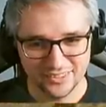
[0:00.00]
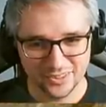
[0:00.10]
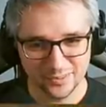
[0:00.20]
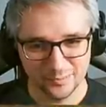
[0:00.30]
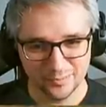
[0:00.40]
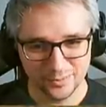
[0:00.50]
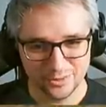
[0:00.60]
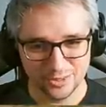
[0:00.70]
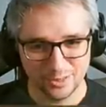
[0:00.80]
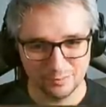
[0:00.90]
Jump,
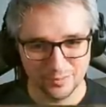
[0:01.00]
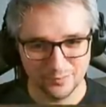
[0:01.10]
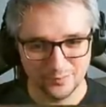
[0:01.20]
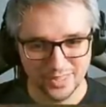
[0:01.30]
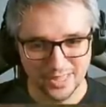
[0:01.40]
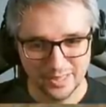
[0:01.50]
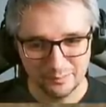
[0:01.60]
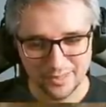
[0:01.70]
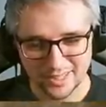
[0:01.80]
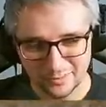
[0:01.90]
jump.
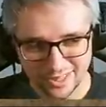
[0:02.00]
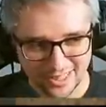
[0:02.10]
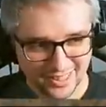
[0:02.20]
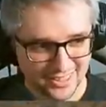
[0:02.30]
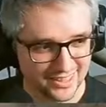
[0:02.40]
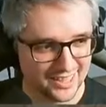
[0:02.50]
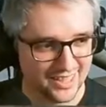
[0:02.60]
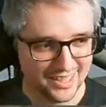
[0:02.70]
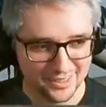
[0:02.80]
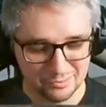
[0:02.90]
By the way, Lagnik,
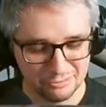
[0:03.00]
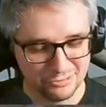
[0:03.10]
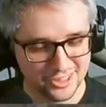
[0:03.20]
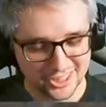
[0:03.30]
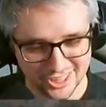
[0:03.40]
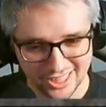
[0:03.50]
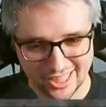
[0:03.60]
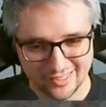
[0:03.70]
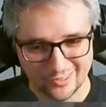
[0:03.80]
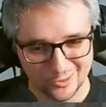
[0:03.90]
I
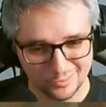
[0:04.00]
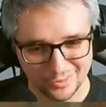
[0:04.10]
appreciate you